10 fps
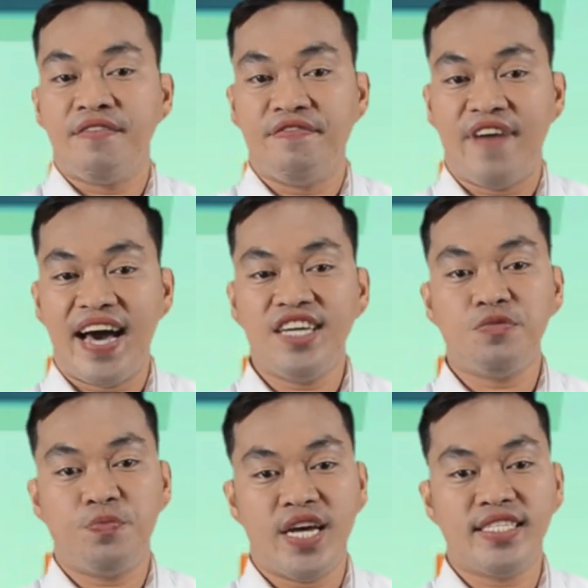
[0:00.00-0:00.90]
Vice
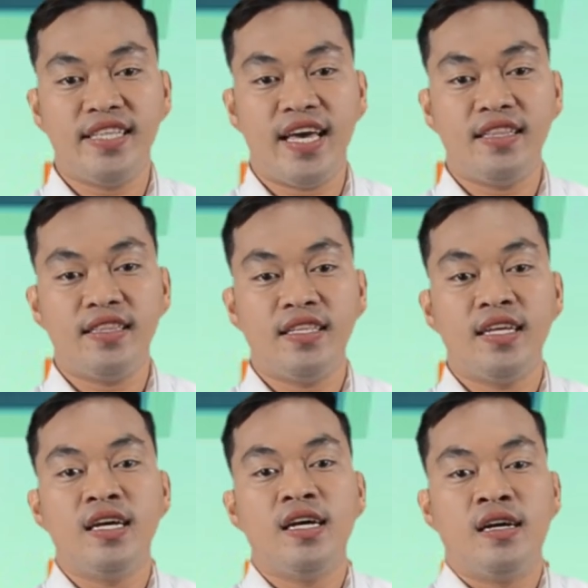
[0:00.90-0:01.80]
President
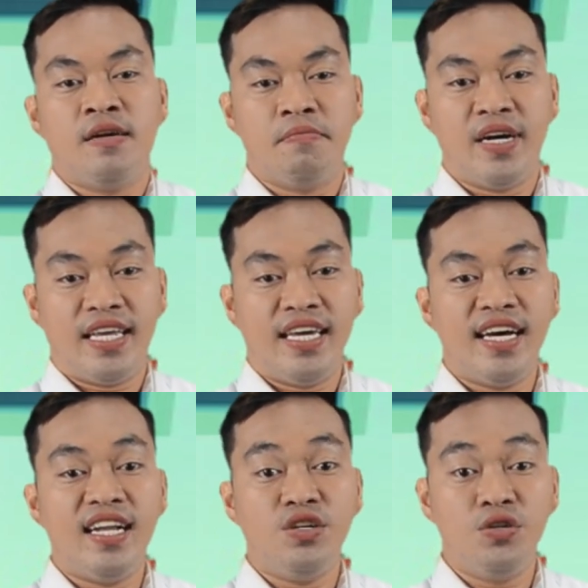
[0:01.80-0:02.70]

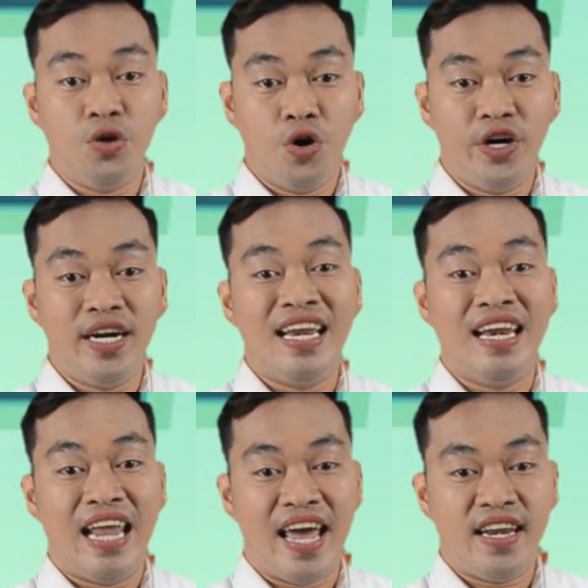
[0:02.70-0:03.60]
Maria Leonor
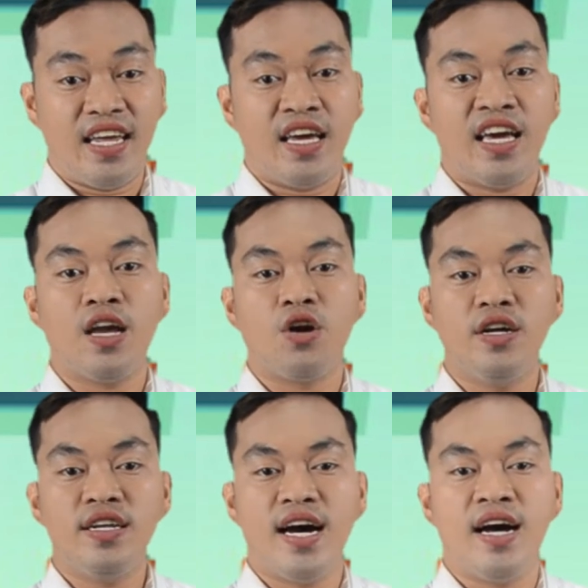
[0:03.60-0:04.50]
Leni
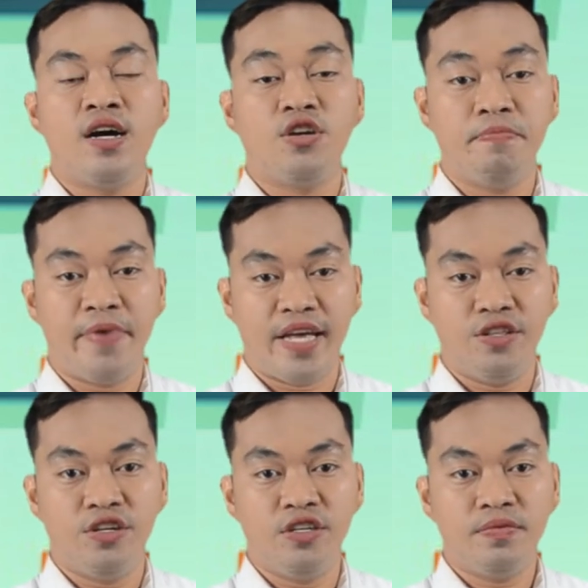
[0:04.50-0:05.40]
Gerona
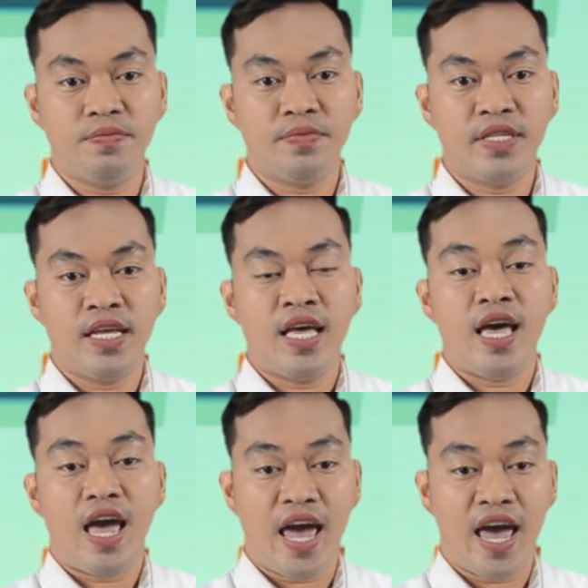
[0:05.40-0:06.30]
Robredo,
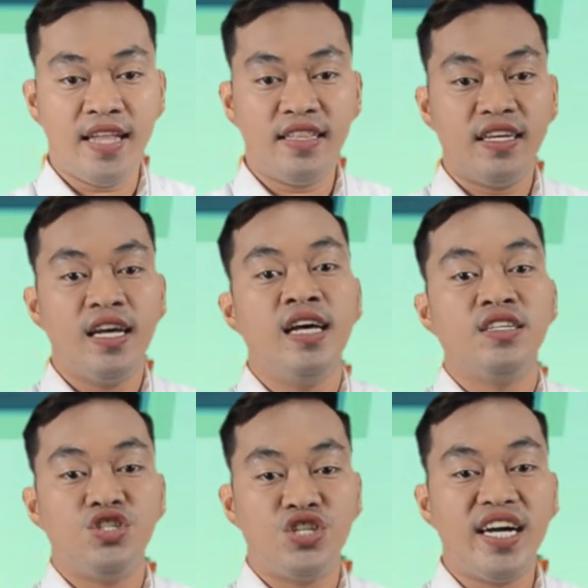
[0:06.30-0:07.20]
and
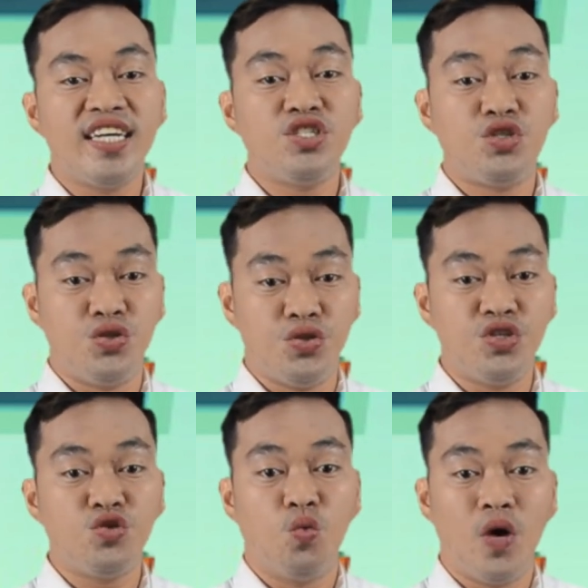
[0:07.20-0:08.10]
just
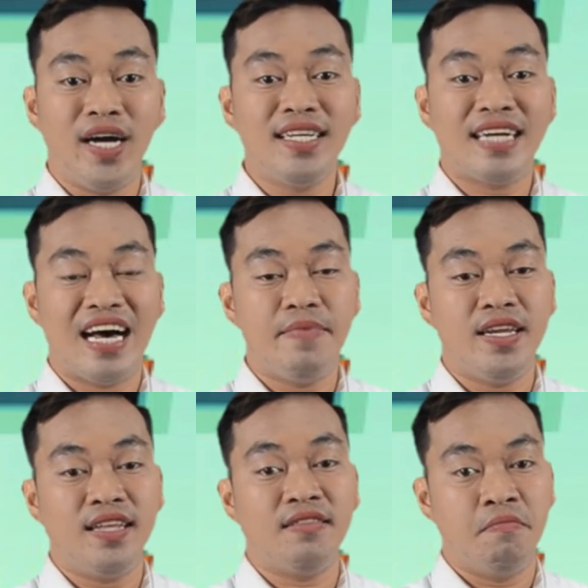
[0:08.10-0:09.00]
choose one
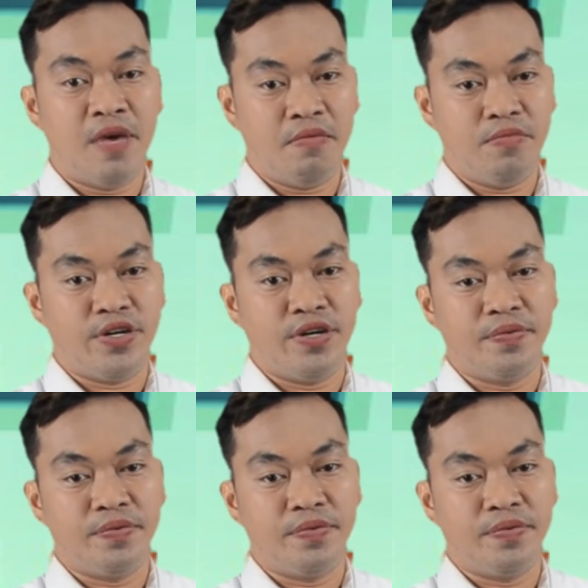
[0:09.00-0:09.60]
cabinet member.